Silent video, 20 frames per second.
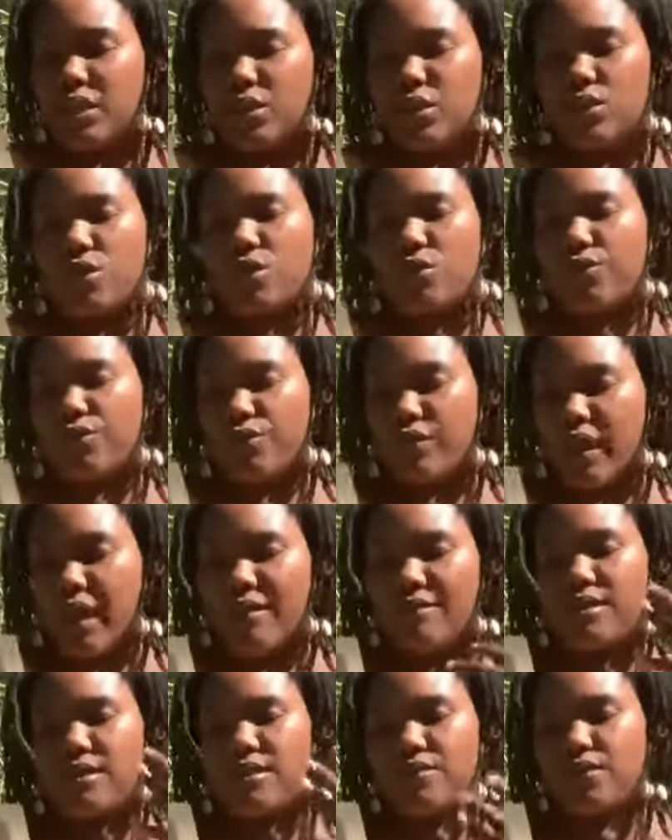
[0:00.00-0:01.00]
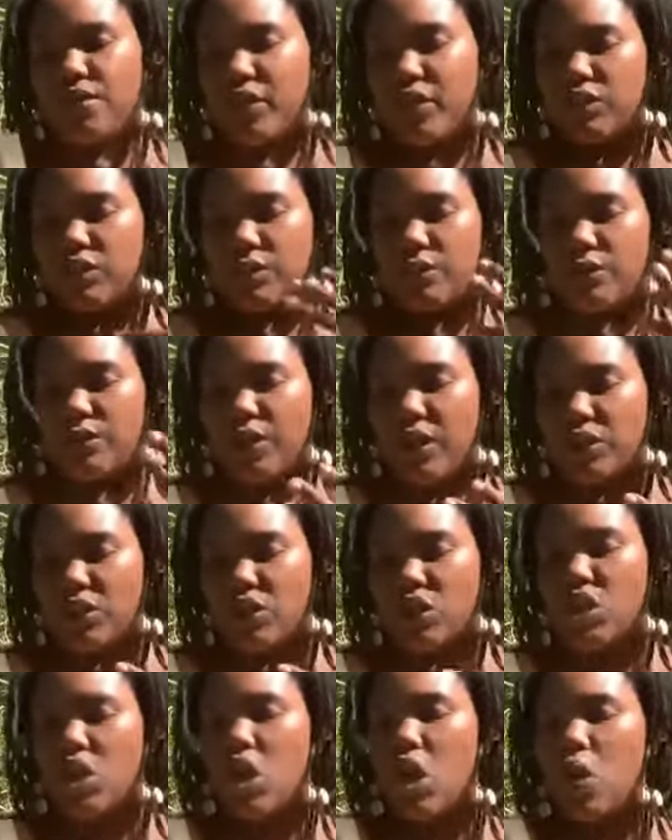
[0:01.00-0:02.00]
care of having feelings of
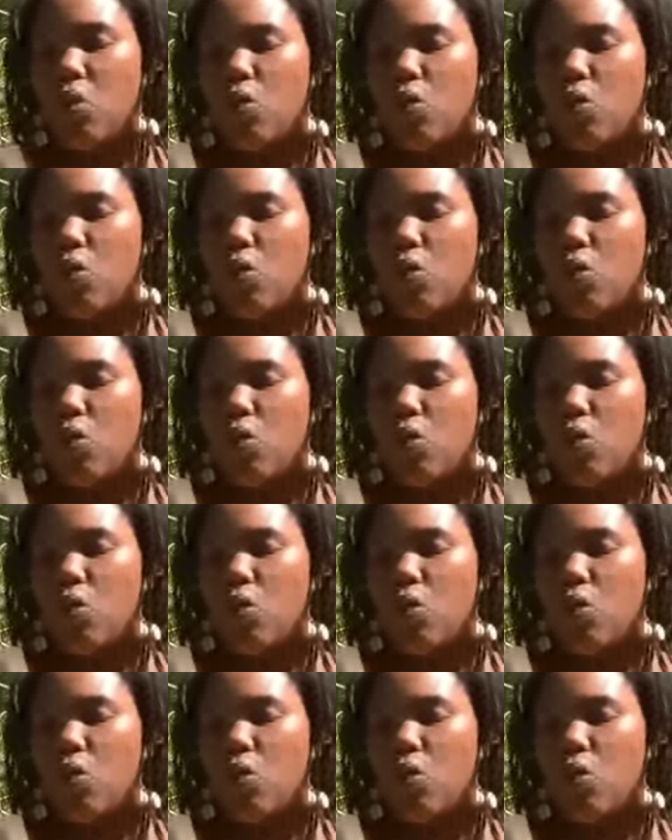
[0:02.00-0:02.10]
affection